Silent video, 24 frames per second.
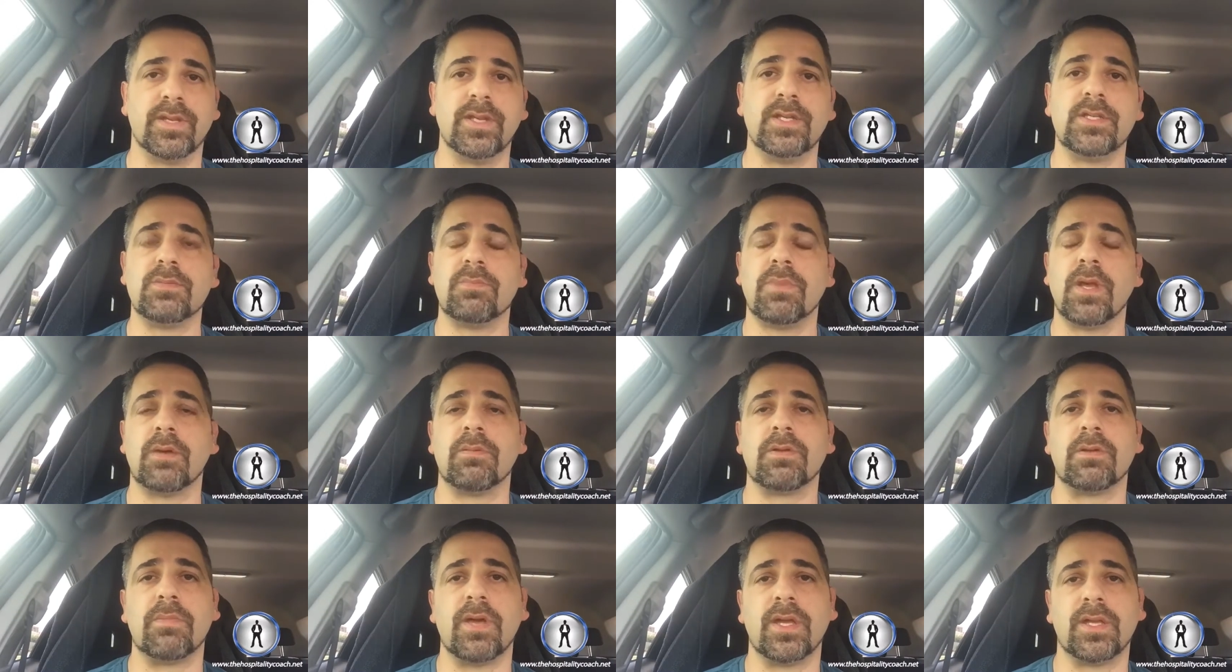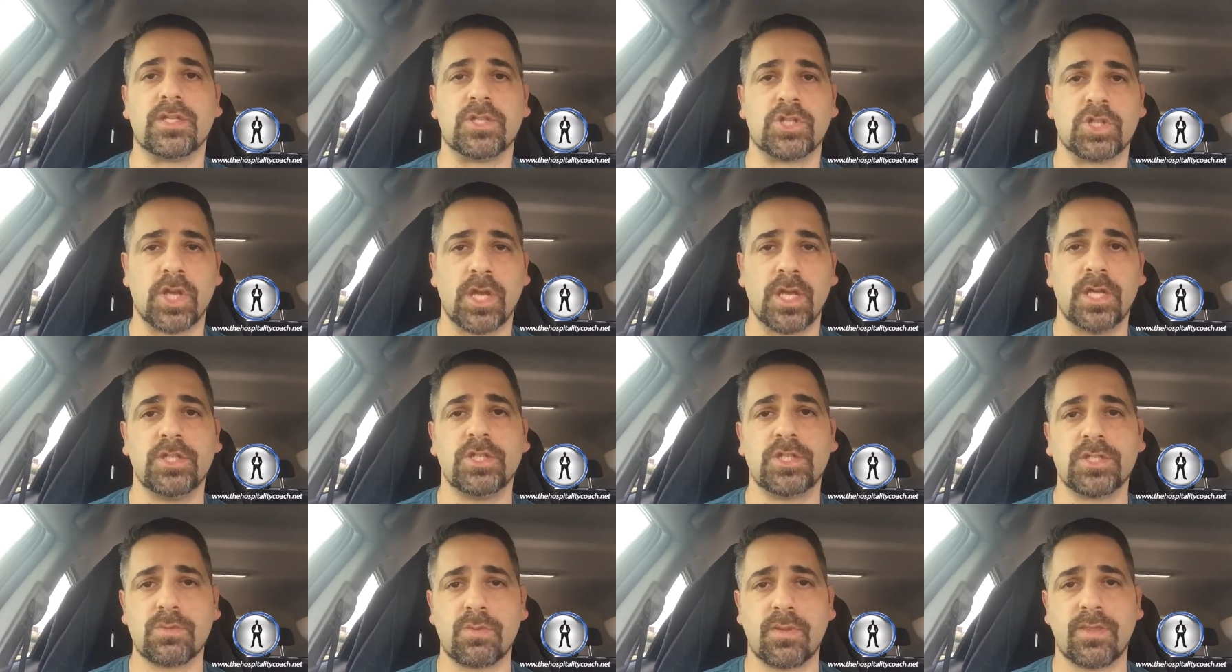We need to be able to make
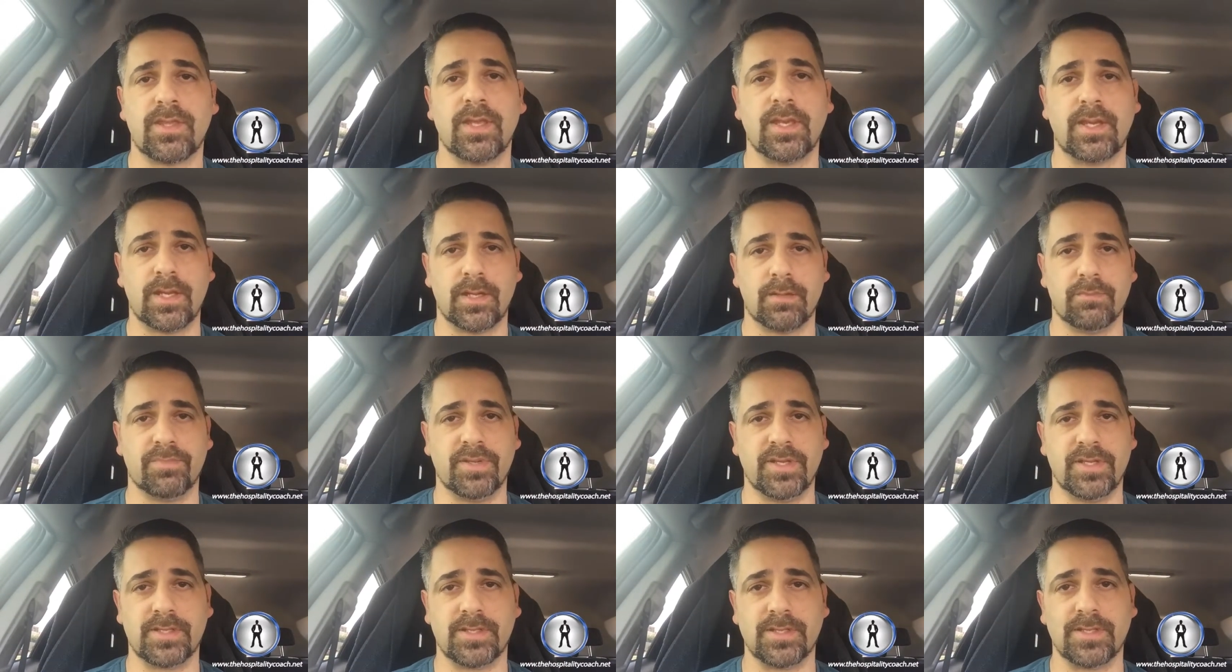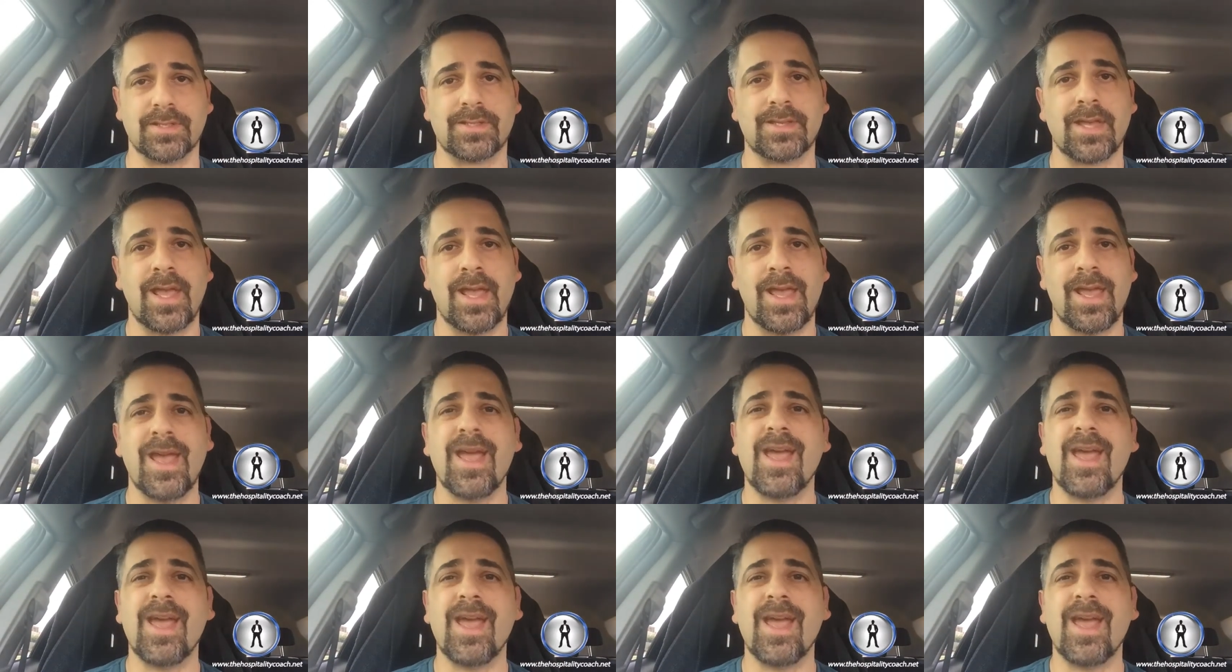changes within our business